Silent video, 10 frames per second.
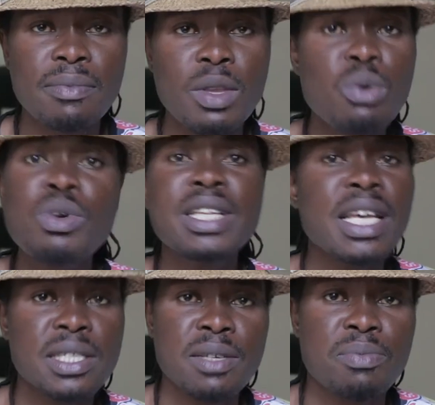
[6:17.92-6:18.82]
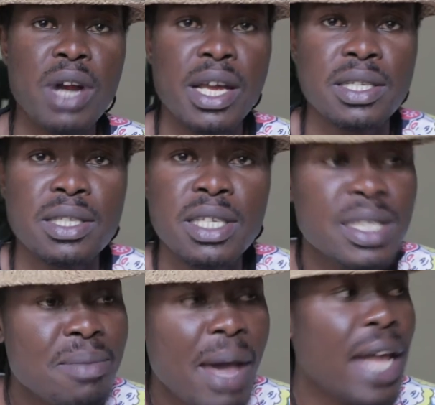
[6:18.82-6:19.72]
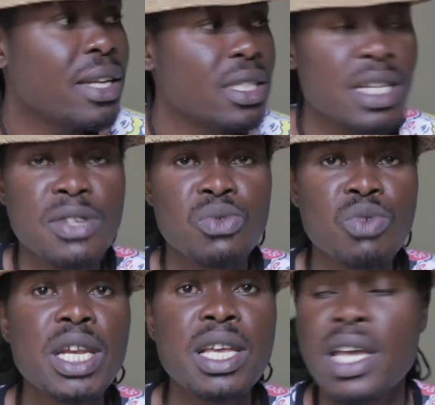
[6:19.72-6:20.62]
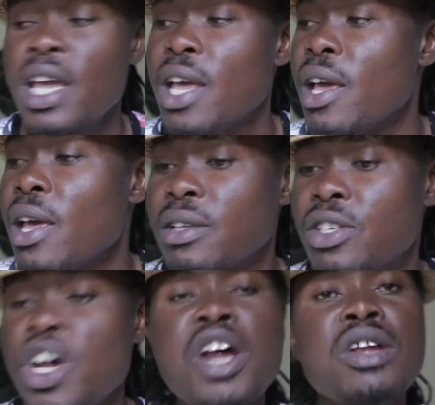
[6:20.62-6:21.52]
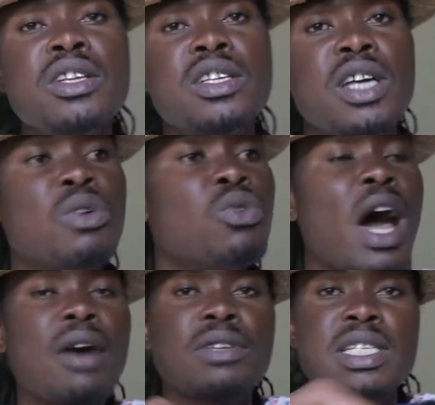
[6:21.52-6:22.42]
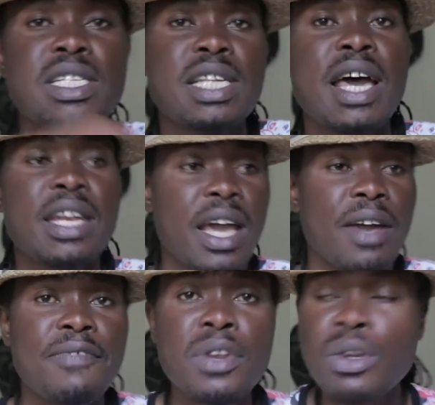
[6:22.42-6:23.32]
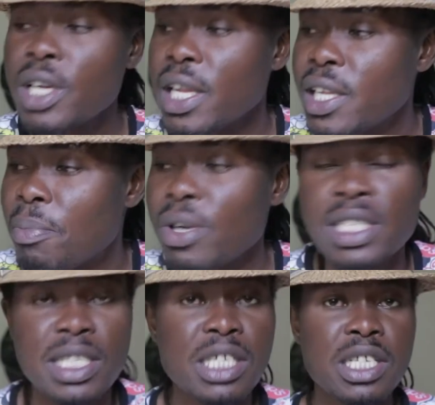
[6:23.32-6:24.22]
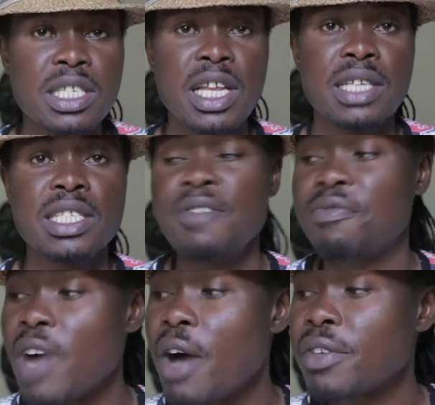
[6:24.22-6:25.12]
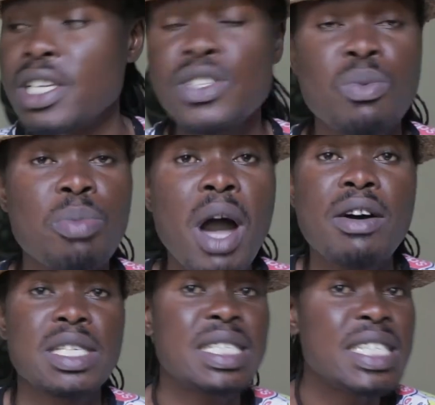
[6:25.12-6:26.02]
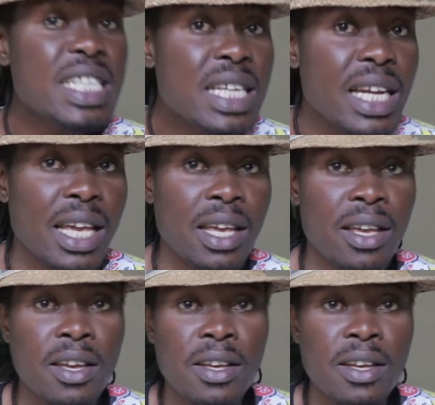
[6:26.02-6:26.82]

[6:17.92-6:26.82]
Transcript: You will get surprised. This is a man that has really turned around Tanzania. If you look at the politicians that he found into power, stealing,